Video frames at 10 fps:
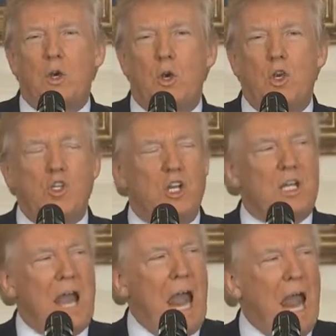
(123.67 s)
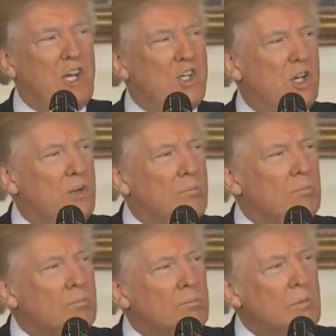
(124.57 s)
urgent action.
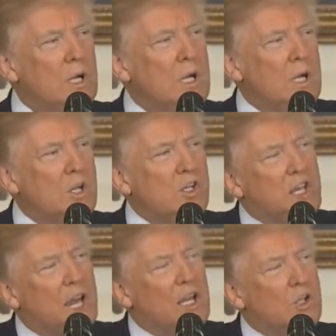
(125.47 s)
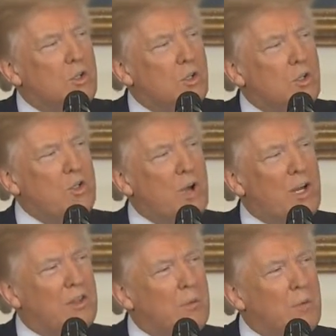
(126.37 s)
Second, to
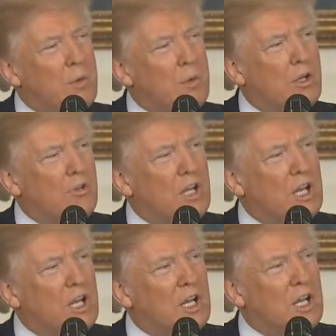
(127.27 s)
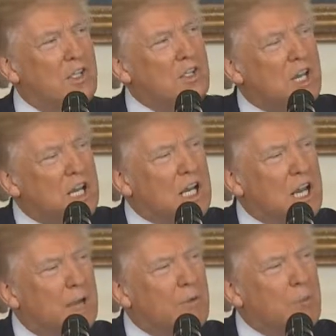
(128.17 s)
strengthen America's alliances and
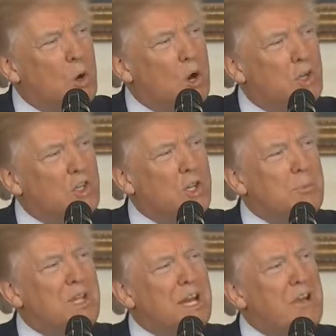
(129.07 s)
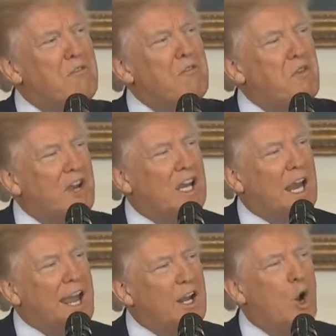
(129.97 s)
economic partnerships in a free
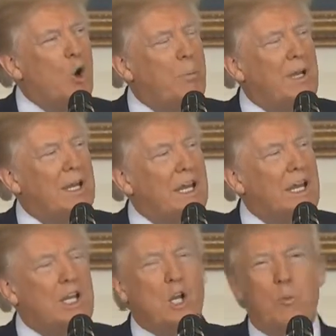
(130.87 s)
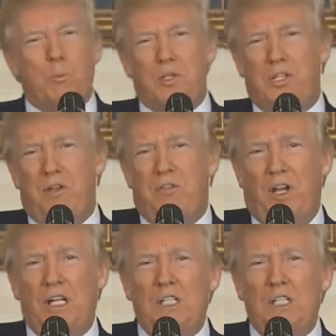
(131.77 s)
and open Indo-Pacific,